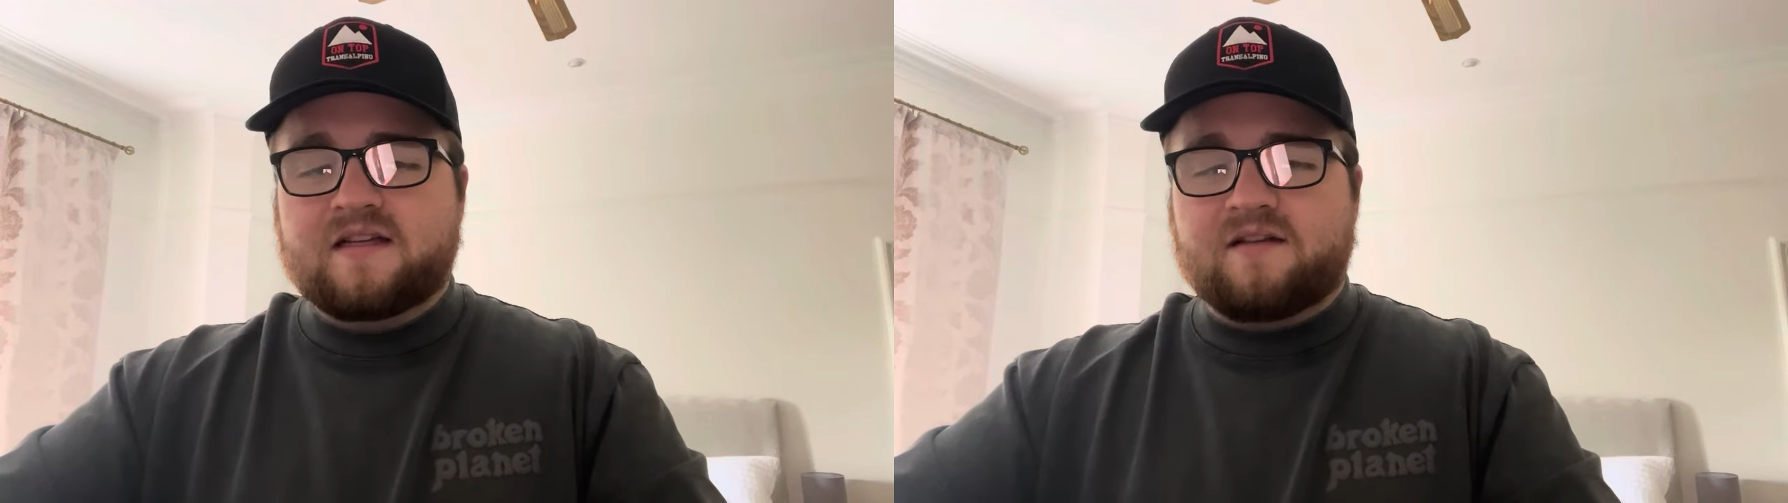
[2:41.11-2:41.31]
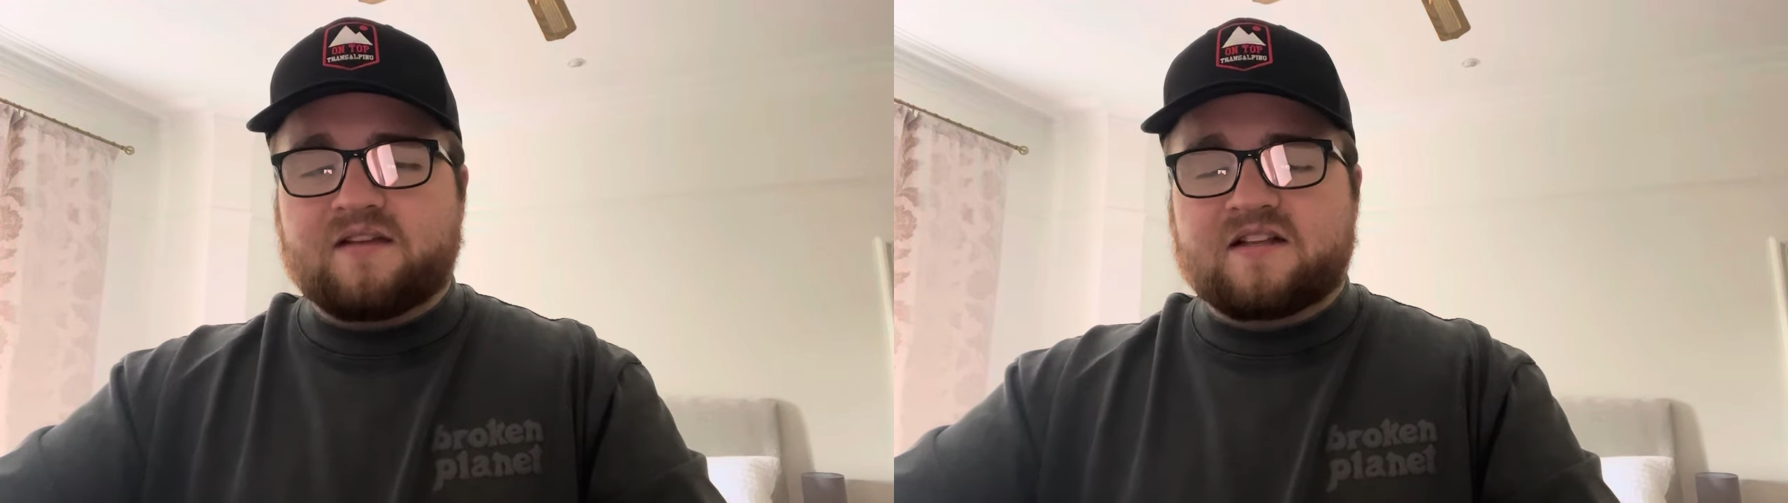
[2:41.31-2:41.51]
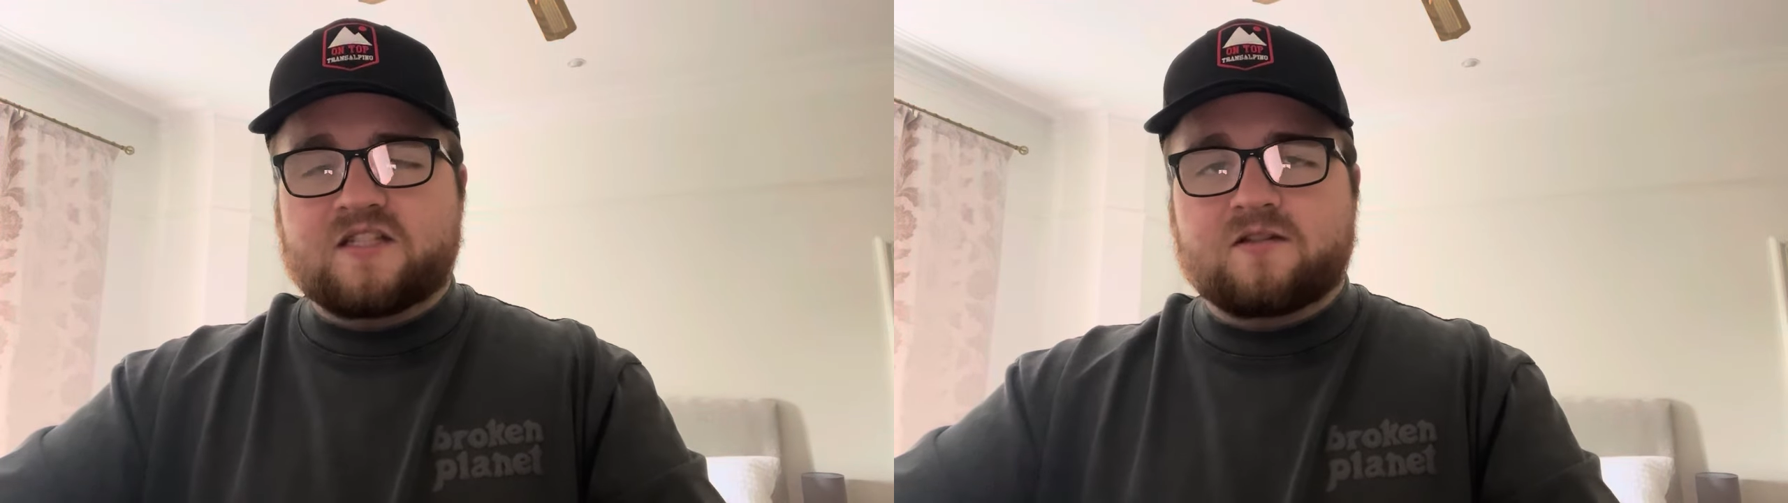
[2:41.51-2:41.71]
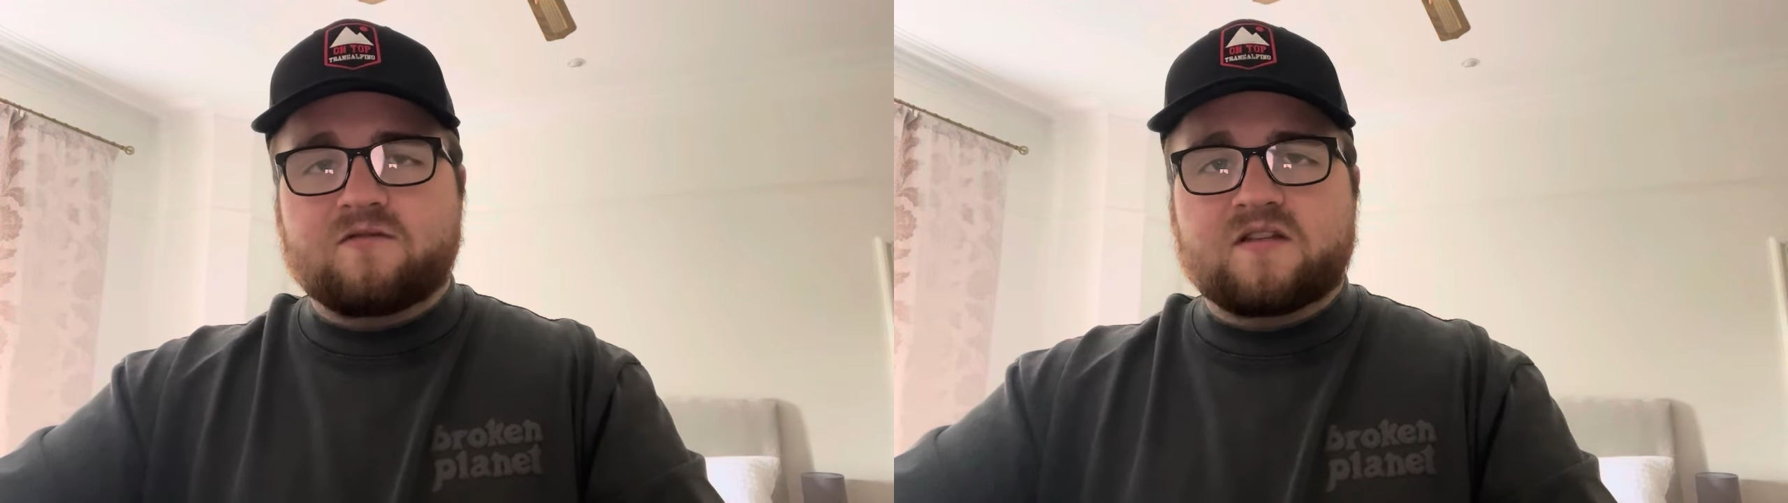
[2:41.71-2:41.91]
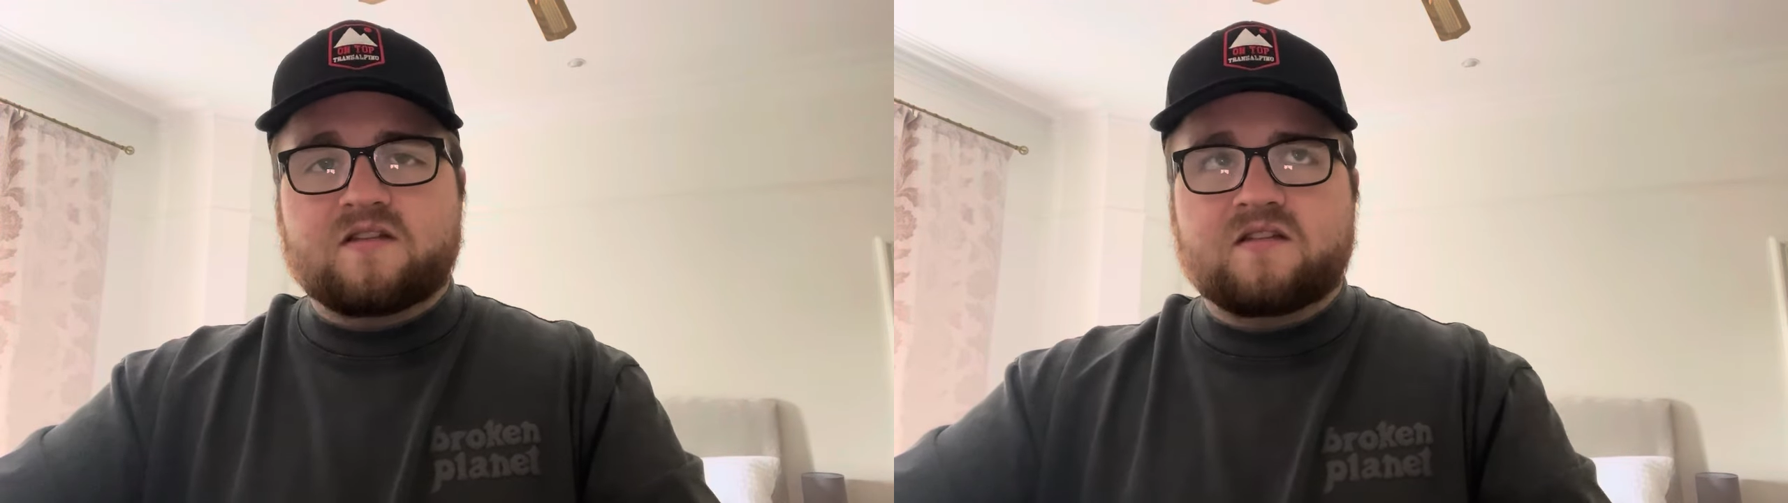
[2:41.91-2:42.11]
I think in terms of
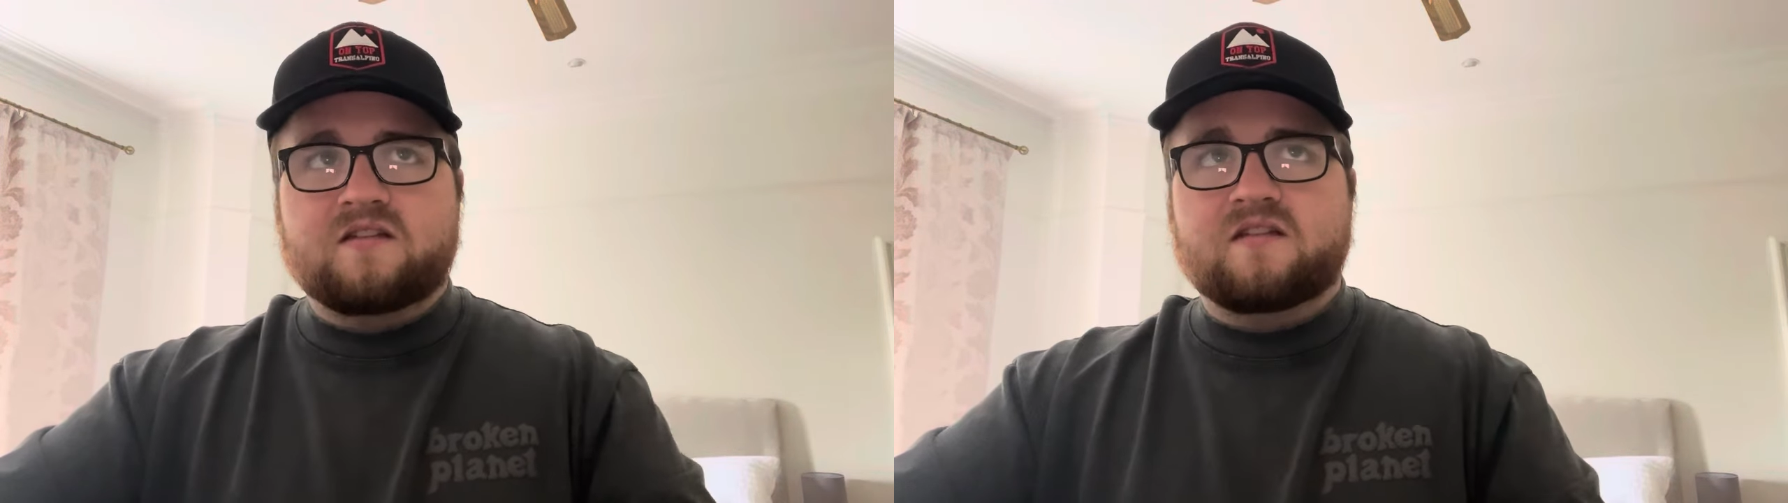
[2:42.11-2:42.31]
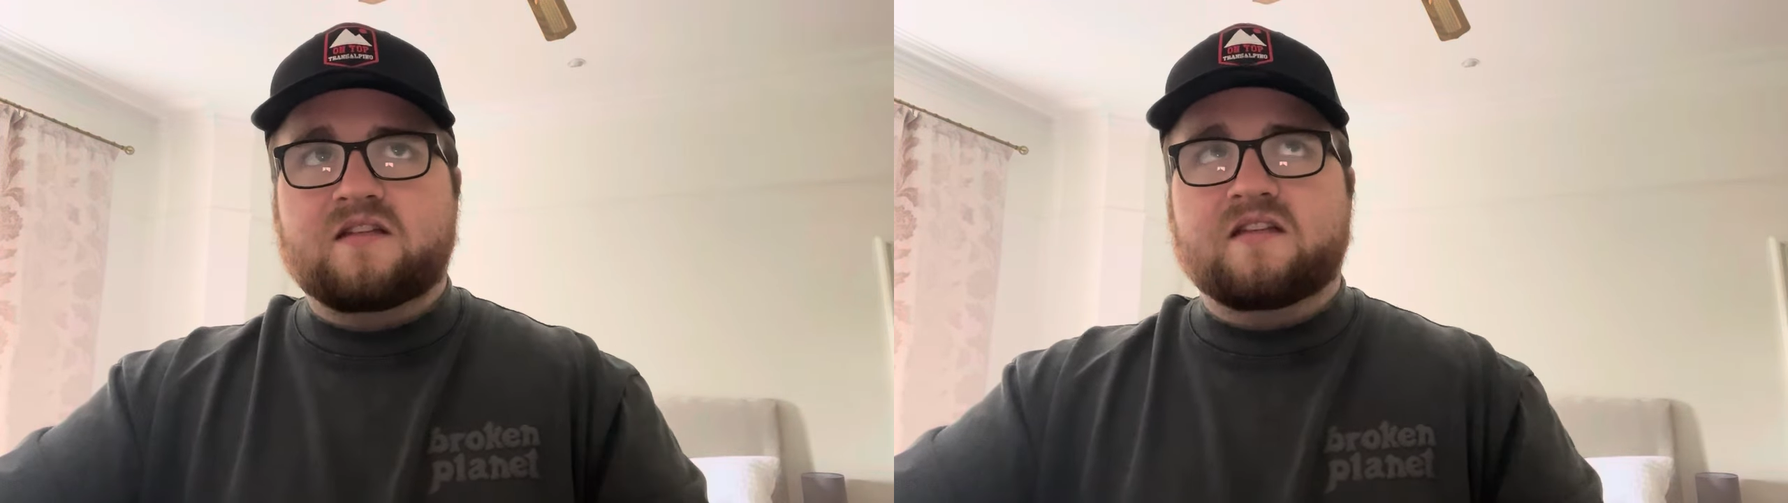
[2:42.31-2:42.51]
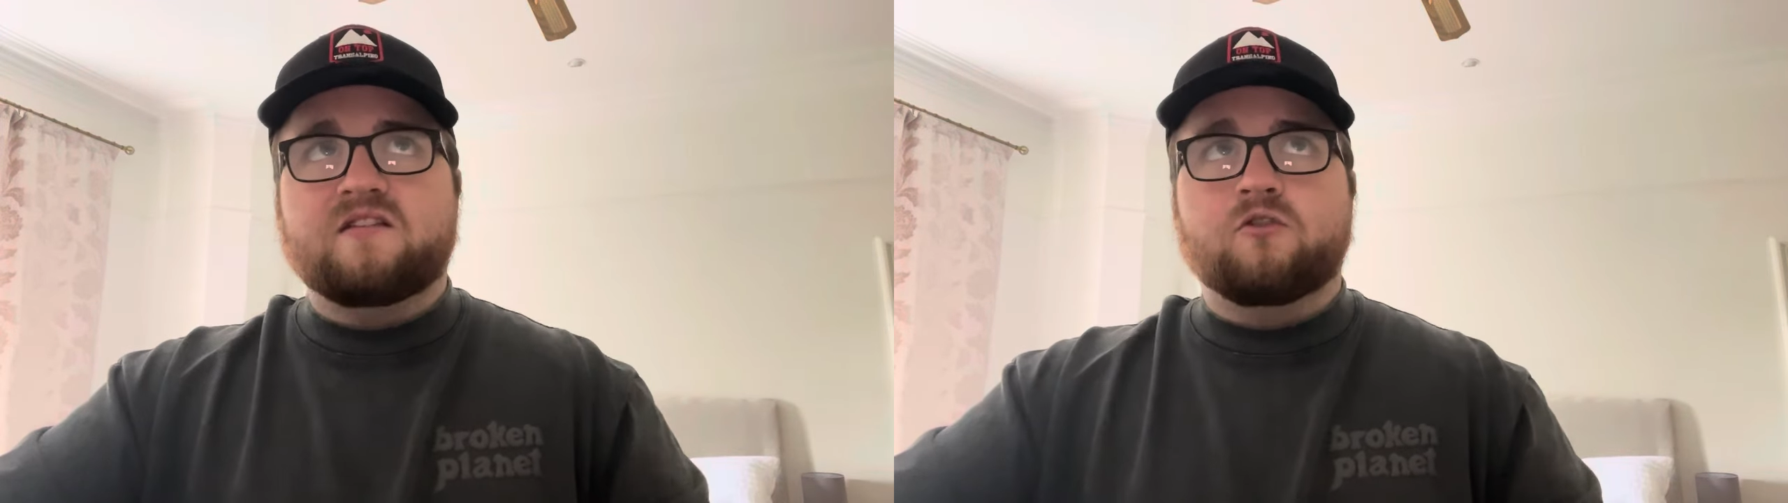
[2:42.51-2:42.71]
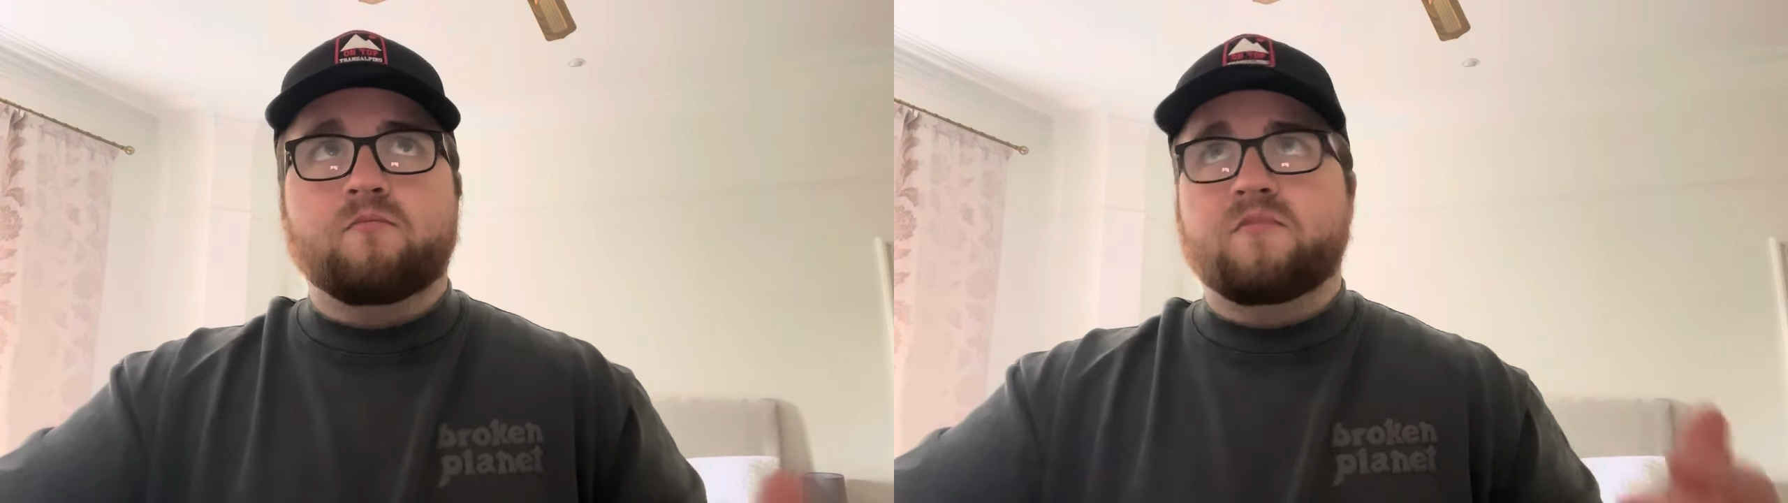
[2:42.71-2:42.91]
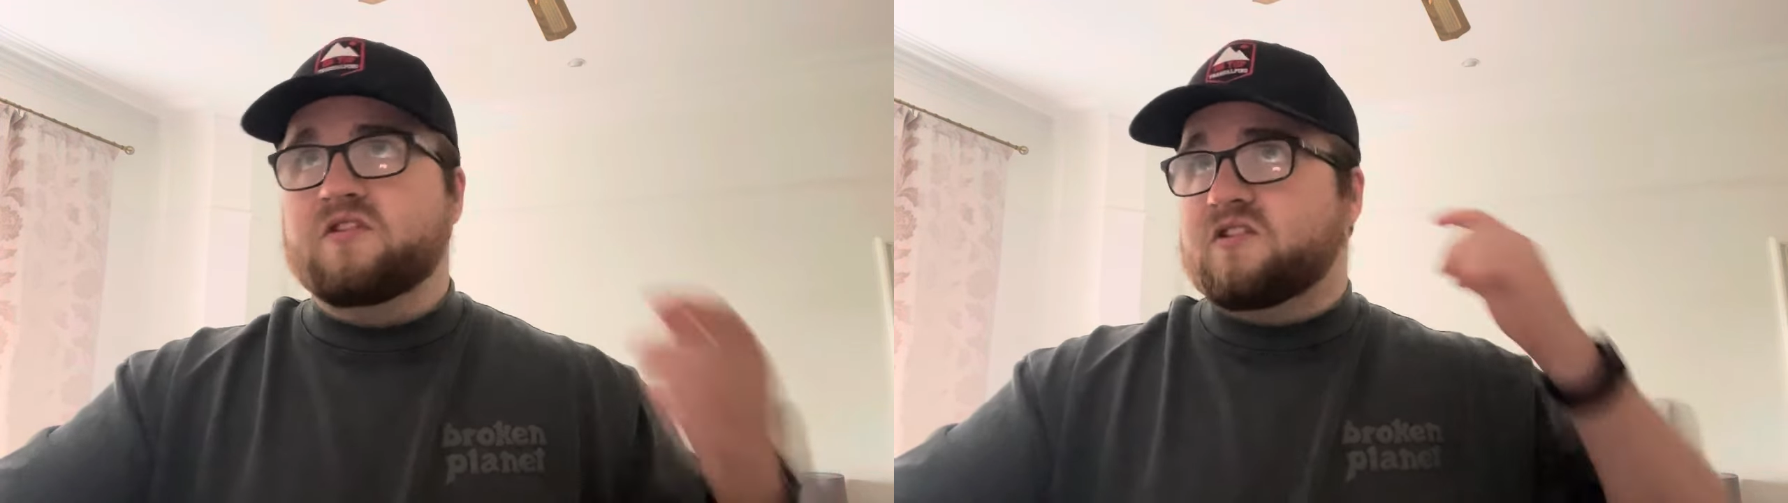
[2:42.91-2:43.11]
his his numbers,